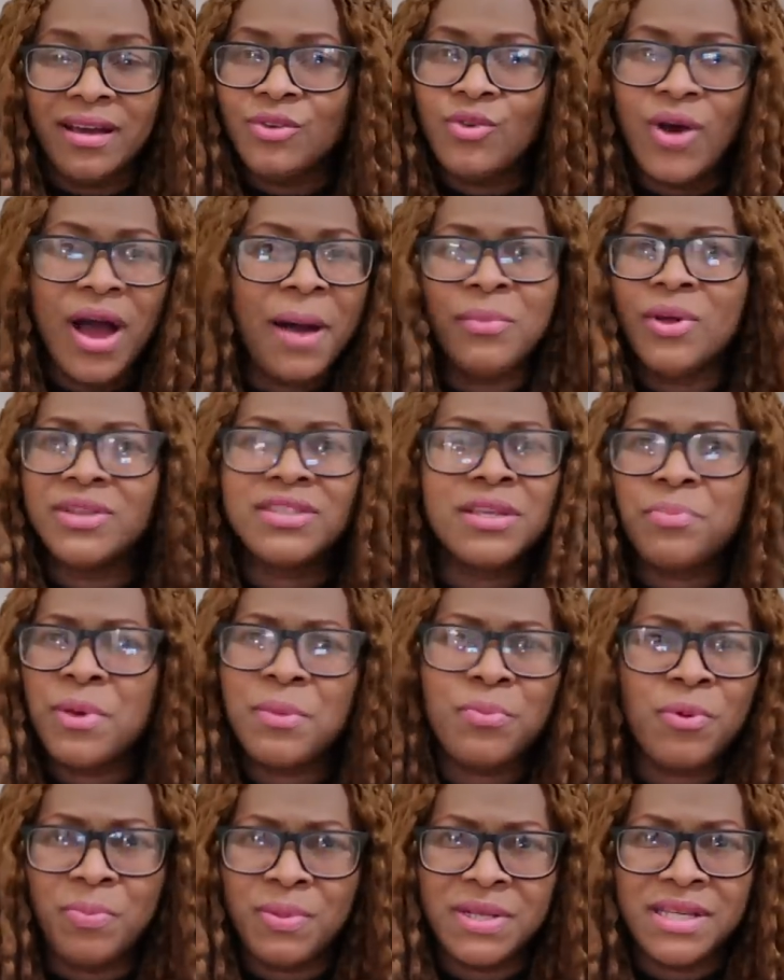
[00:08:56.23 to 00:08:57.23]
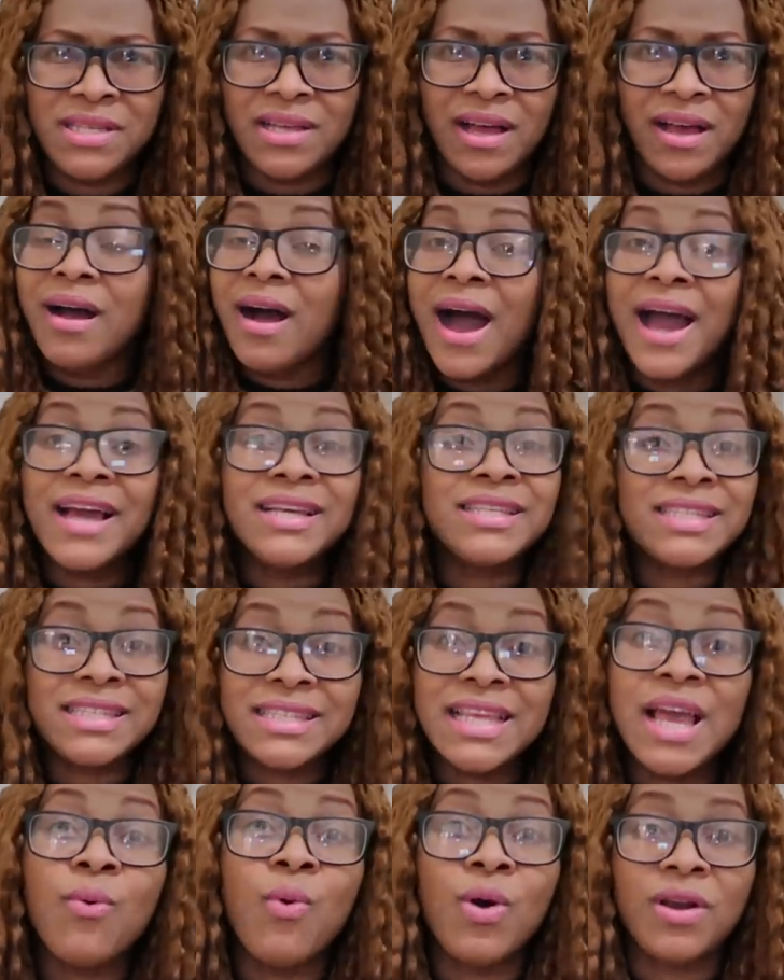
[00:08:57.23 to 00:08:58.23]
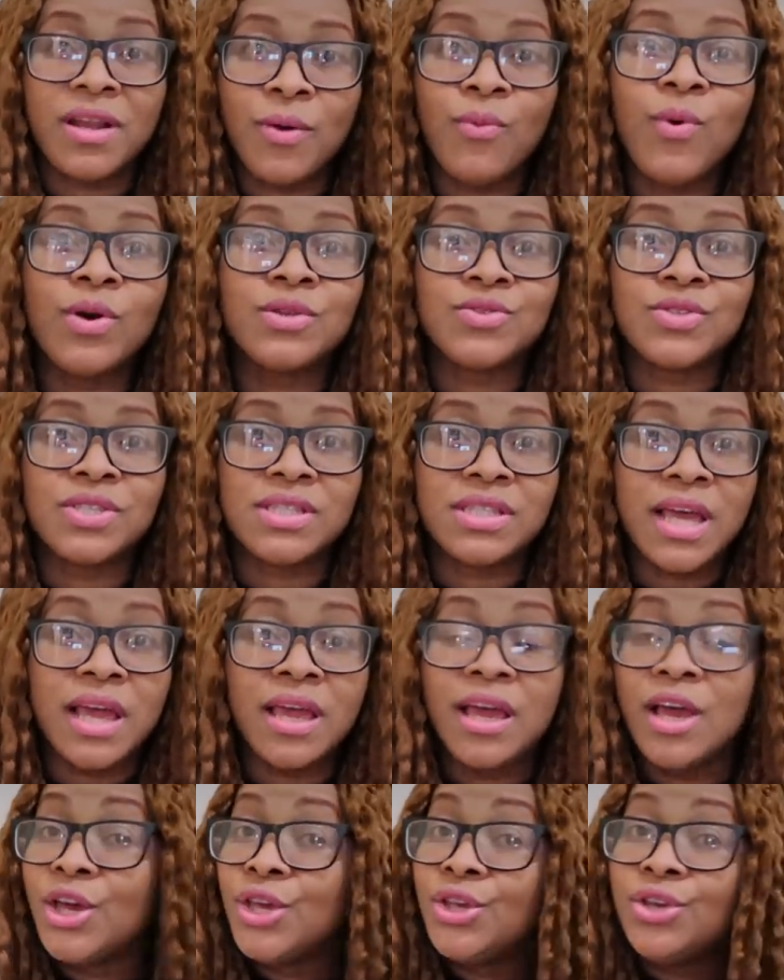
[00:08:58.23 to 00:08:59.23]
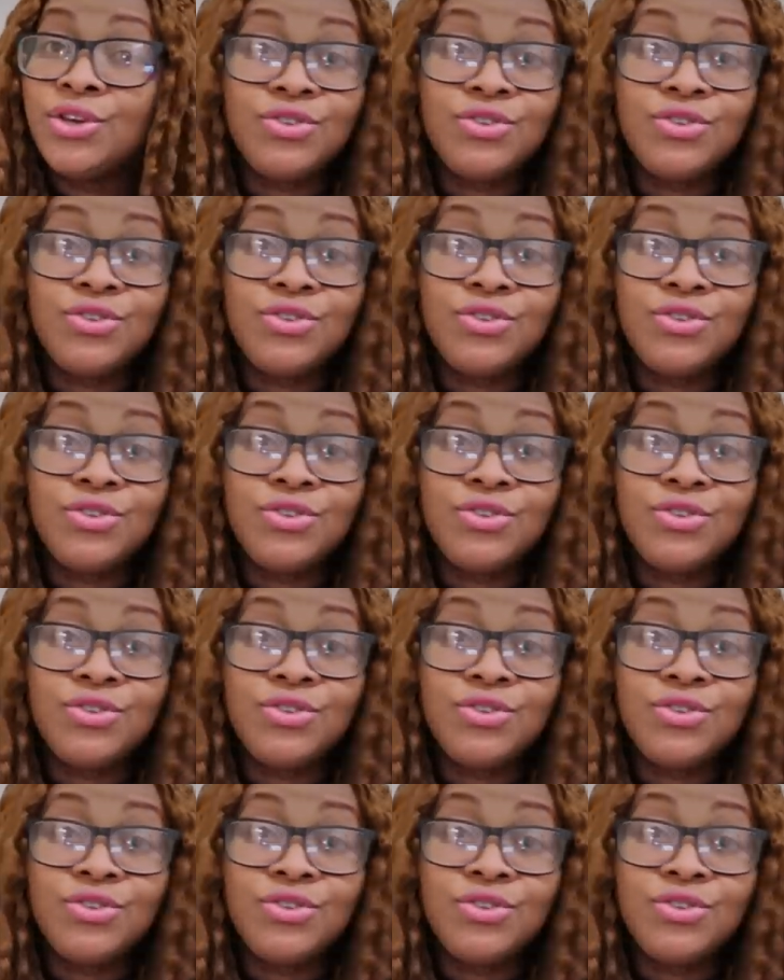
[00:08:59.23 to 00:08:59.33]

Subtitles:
No, I'm not a people pleaser. I say what I want to say.